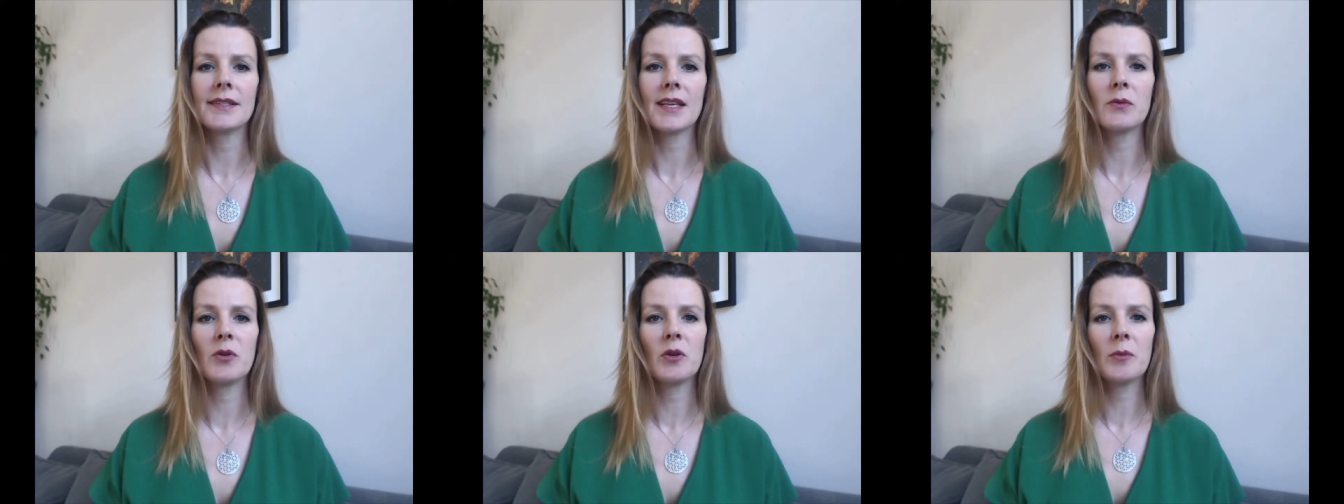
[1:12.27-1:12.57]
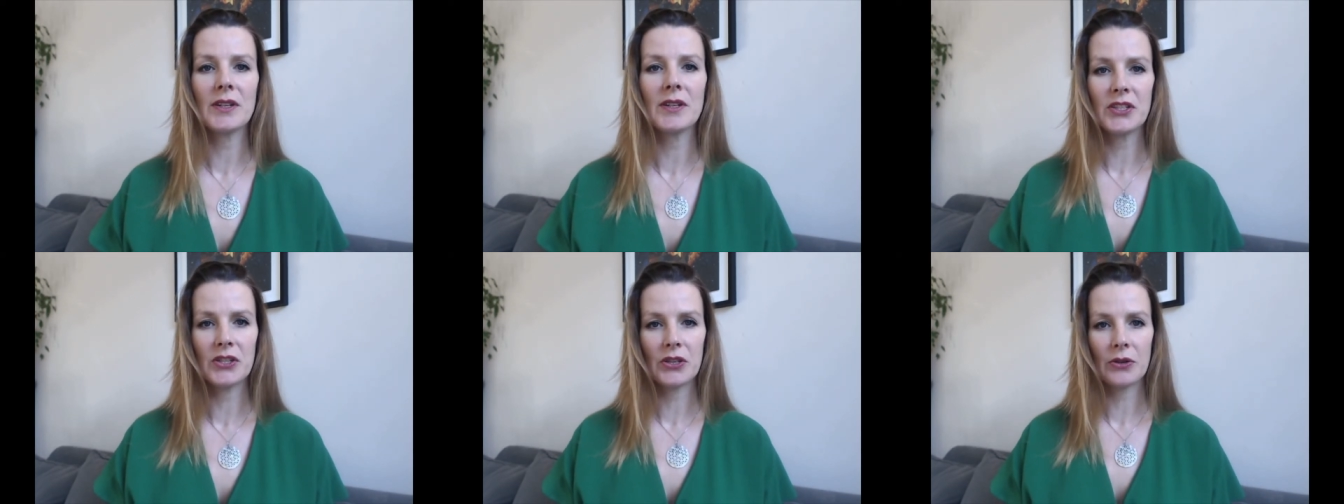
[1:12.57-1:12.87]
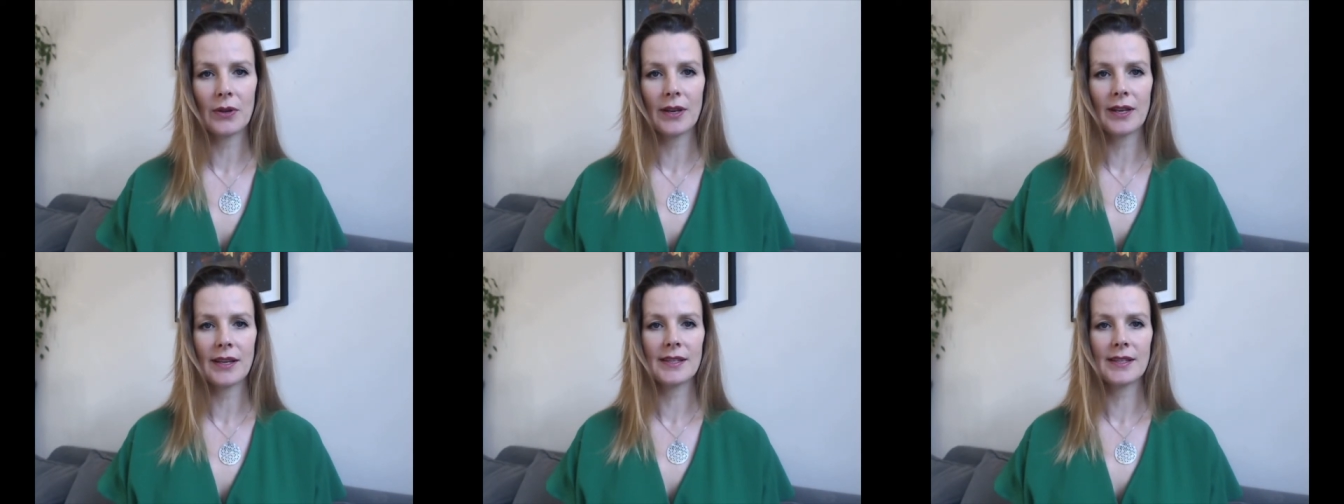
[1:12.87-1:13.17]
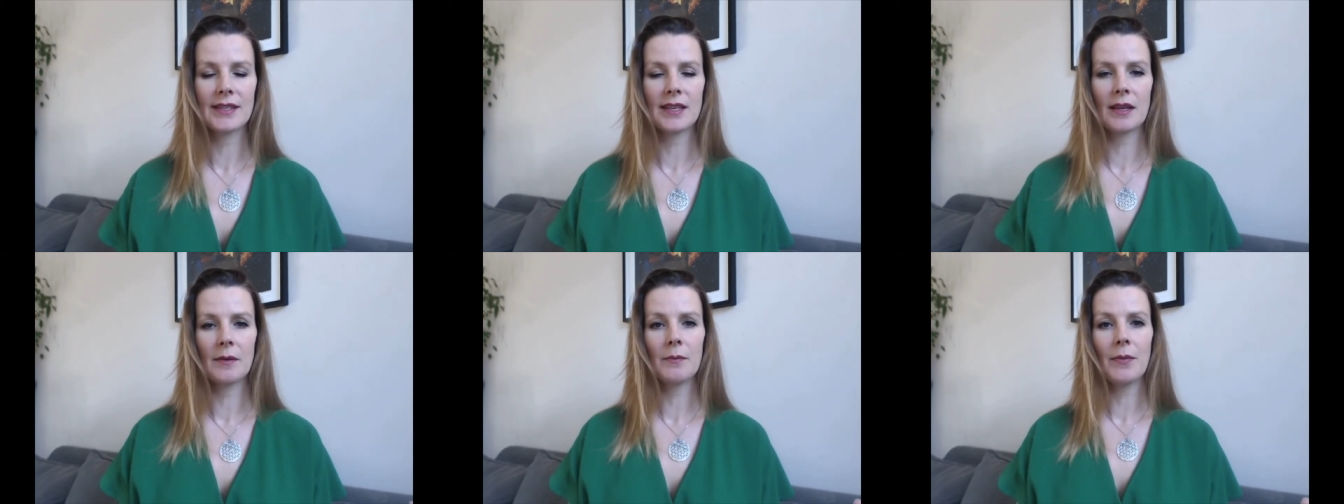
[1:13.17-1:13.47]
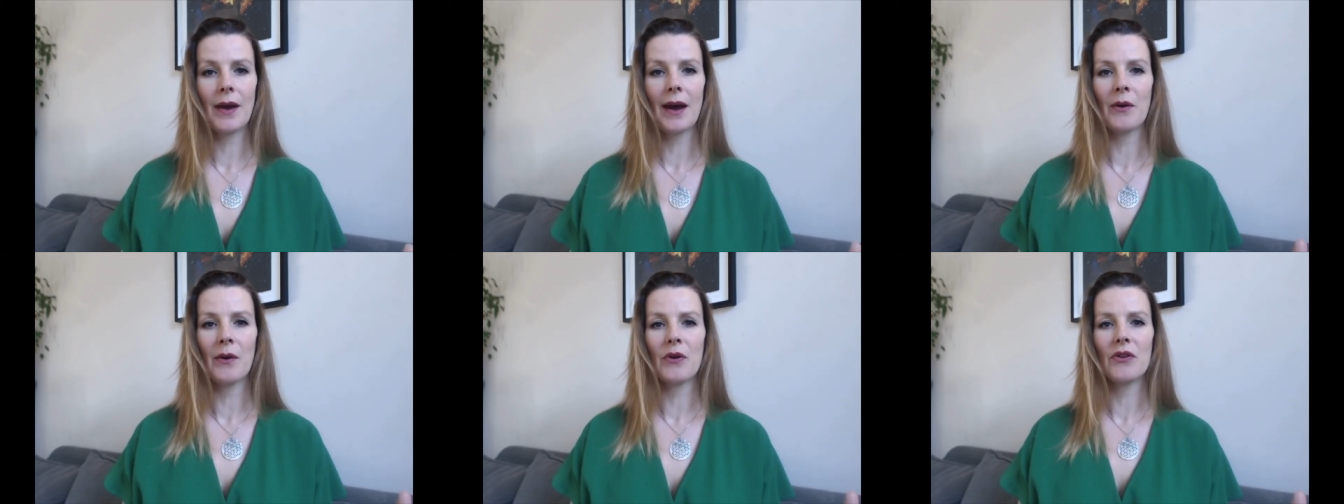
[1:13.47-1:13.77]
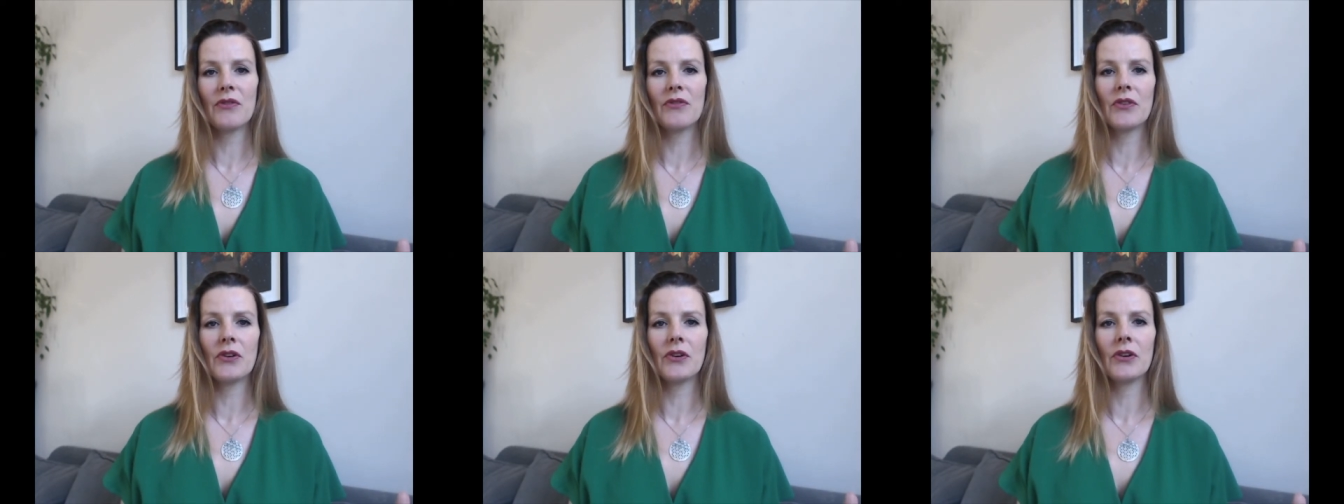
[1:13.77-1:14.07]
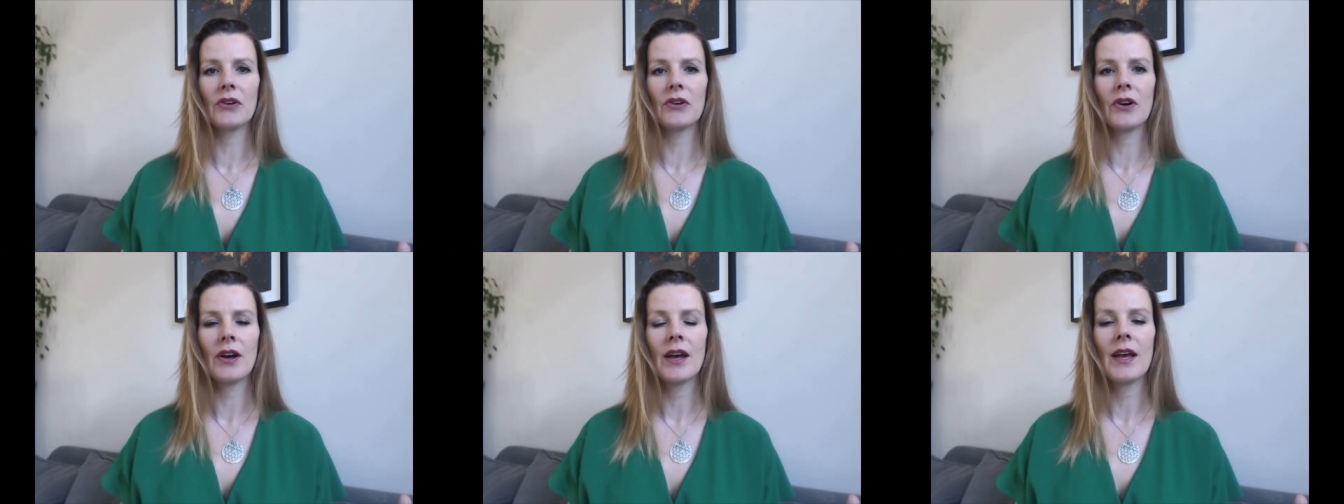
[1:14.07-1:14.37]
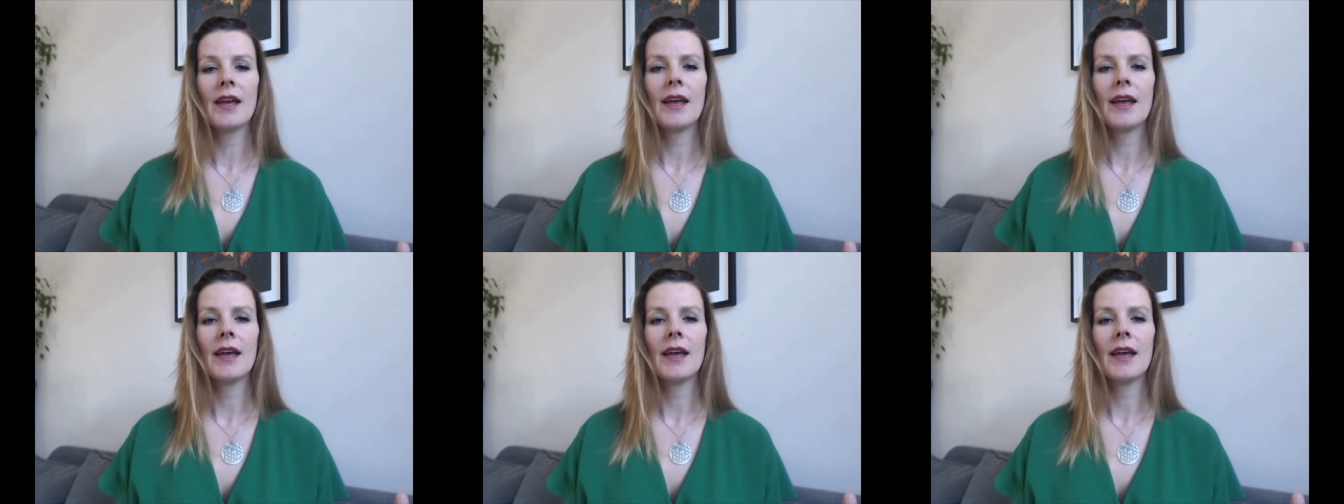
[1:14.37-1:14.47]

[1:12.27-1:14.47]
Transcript: and we'll be doing some powerful